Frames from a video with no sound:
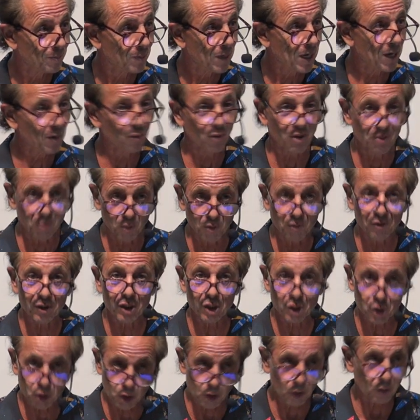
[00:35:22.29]
and removing
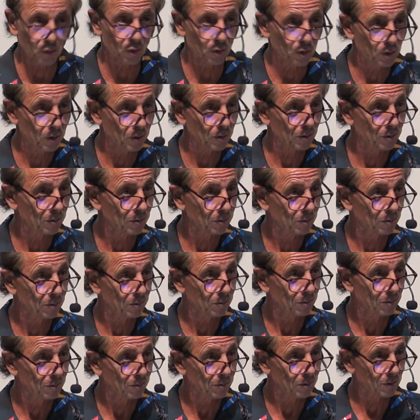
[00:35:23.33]
his church.
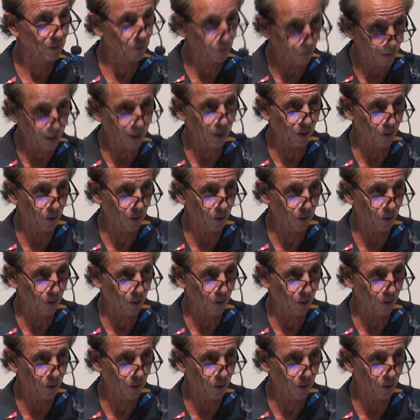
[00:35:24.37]
Does everybody